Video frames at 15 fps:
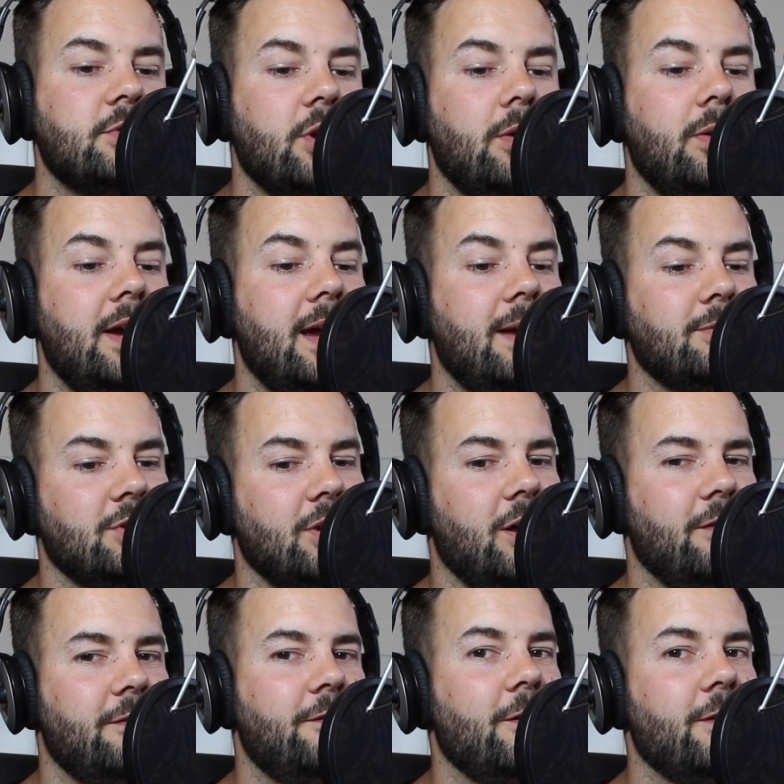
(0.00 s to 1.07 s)
So it was a
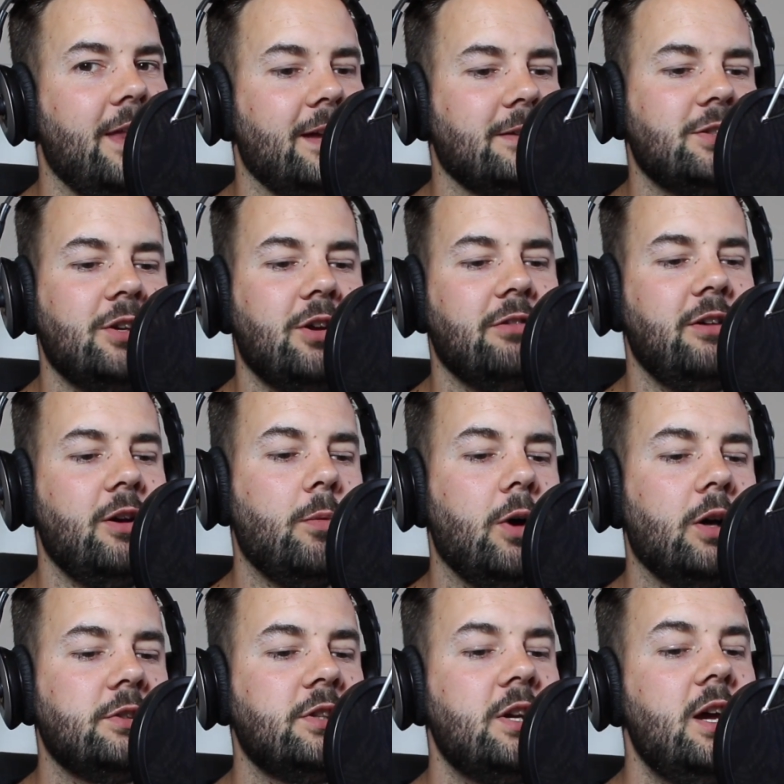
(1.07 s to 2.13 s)
lot of fun, that scenario
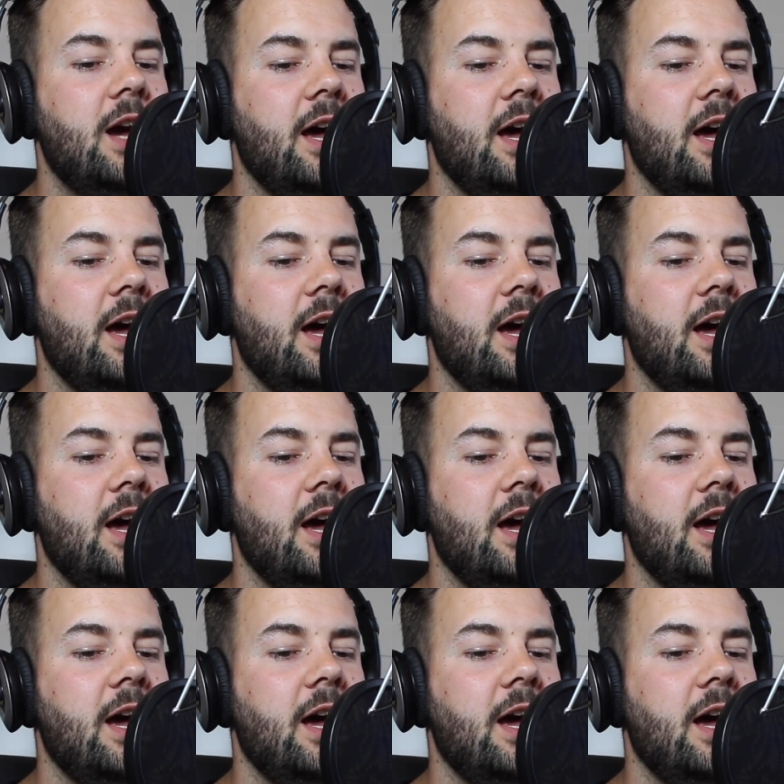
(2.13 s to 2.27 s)
was,